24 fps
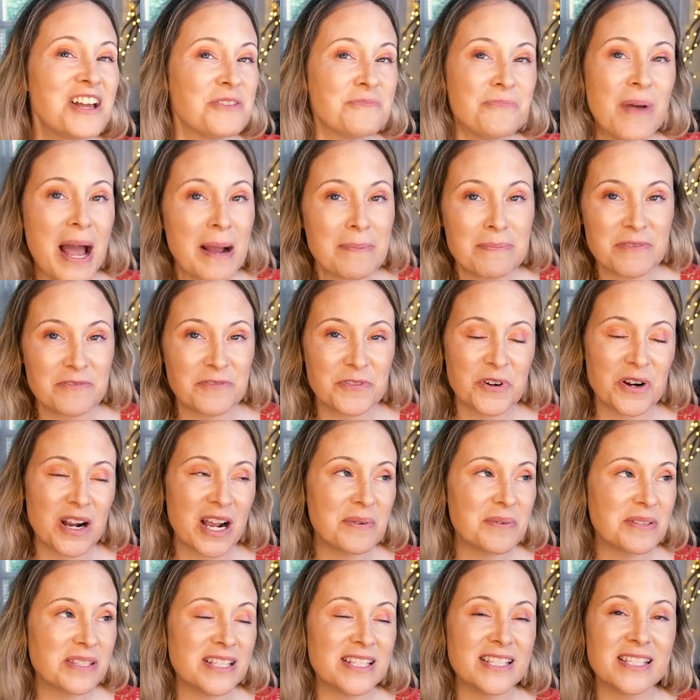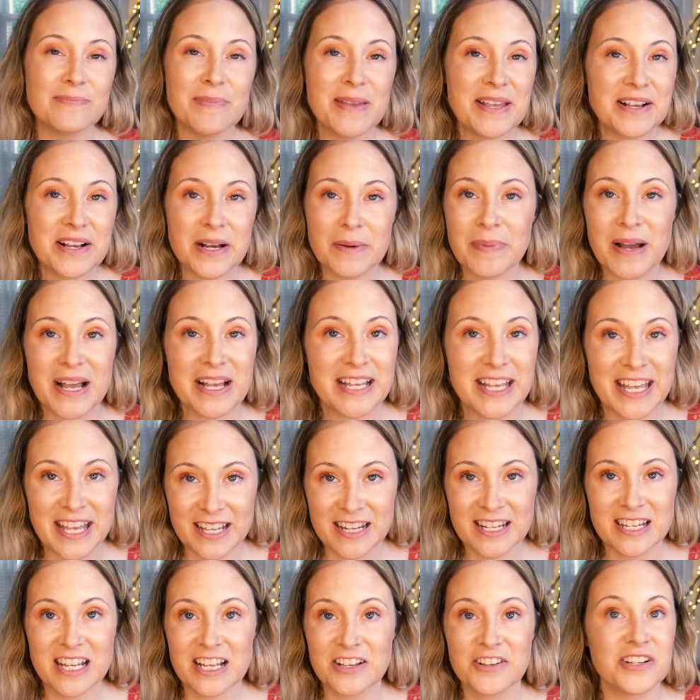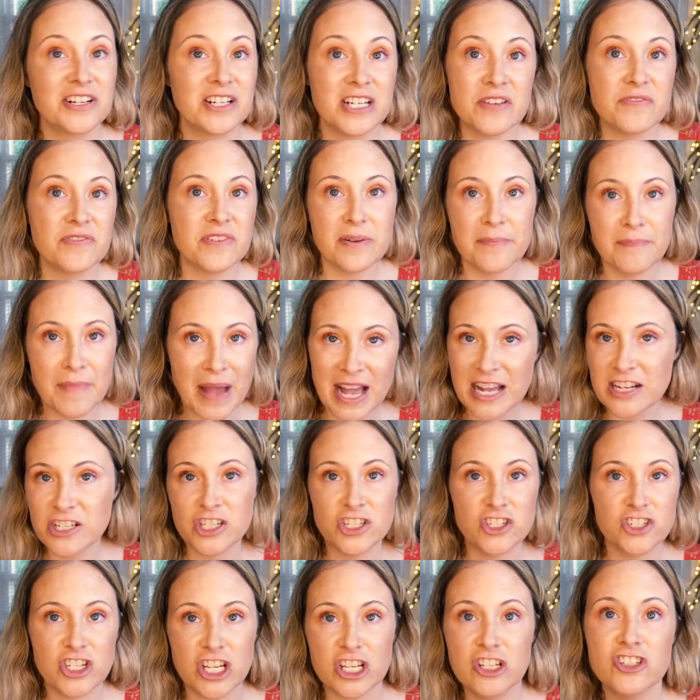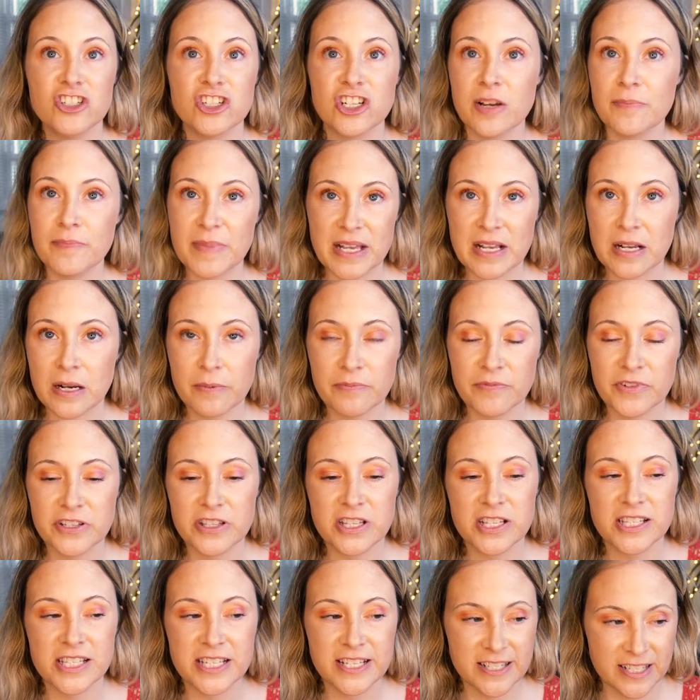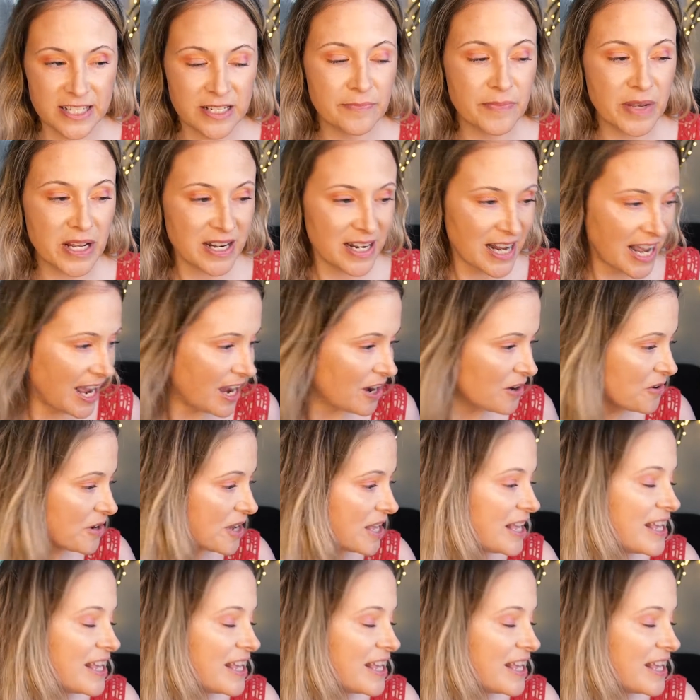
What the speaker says: Back before I was into makeup, I couldn't even imagine changing up makeup for the season, but now,